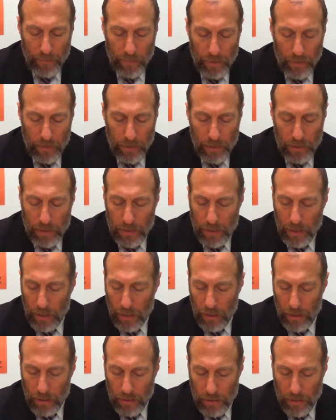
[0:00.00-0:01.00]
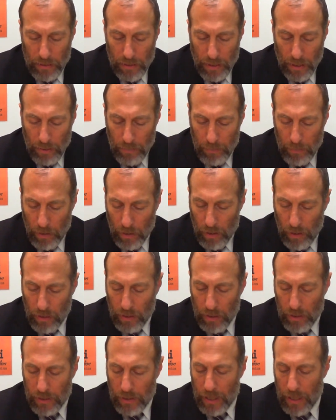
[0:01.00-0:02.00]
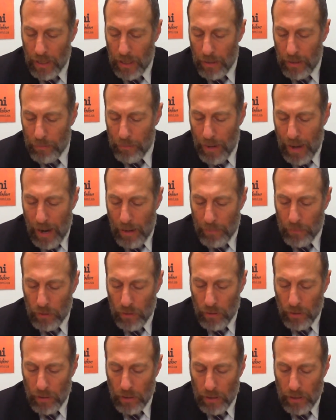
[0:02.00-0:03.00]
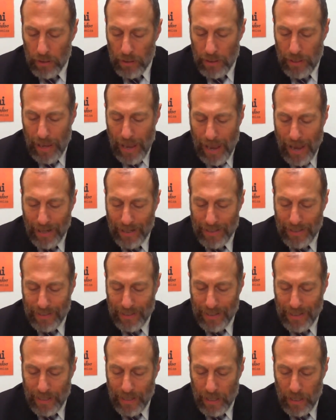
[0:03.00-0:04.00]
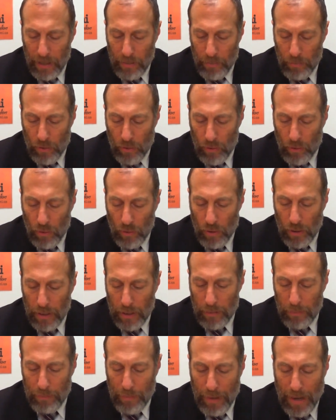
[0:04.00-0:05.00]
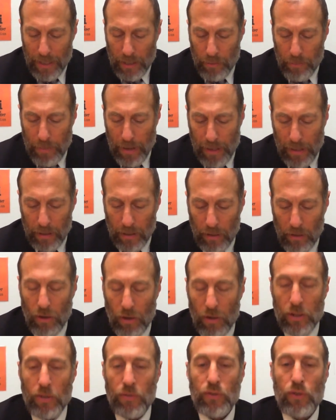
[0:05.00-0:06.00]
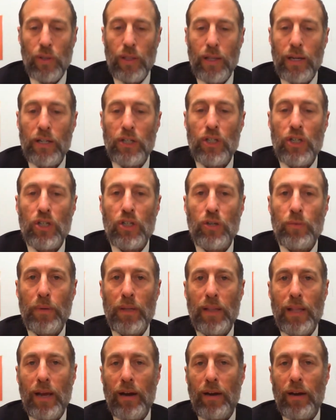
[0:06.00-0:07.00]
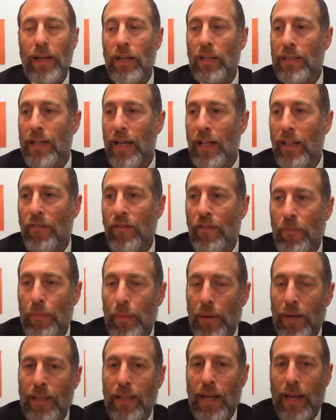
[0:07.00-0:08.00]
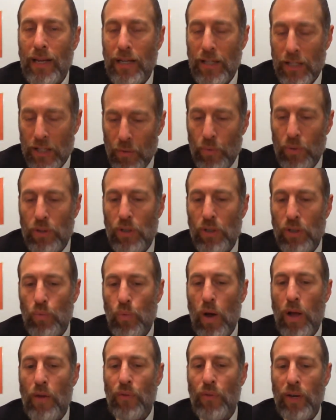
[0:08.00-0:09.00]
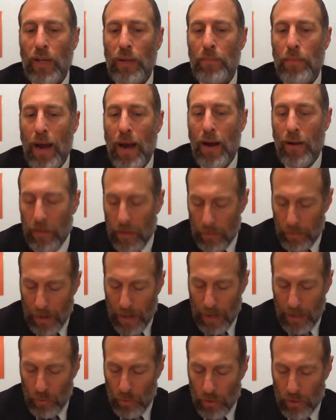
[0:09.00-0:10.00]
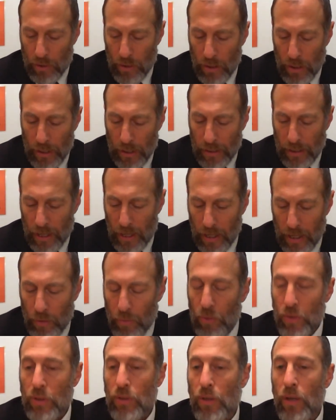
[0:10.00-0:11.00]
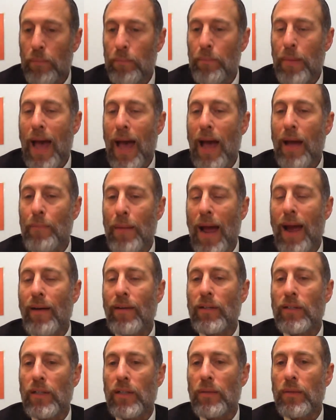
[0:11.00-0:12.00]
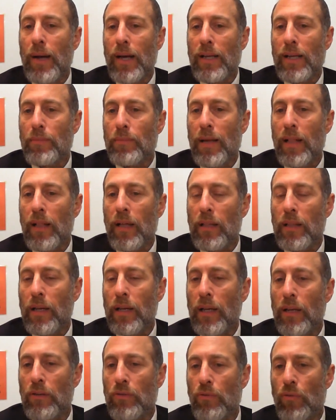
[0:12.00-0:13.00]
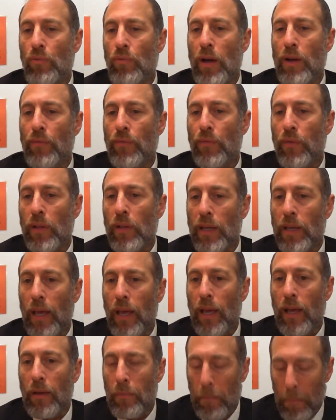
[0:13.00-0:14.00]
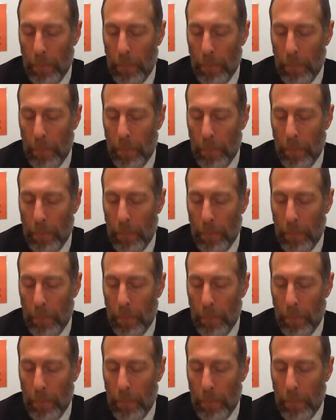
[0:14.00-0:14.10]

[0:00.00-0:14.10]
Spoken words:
the Timna. This that he embalmed her. He hated the Nimru Bas Melech Nosif, so that she should be there, and he can tell everybody that she was his wife, and he married he was married to the Bas Melech, that he's a rightful king.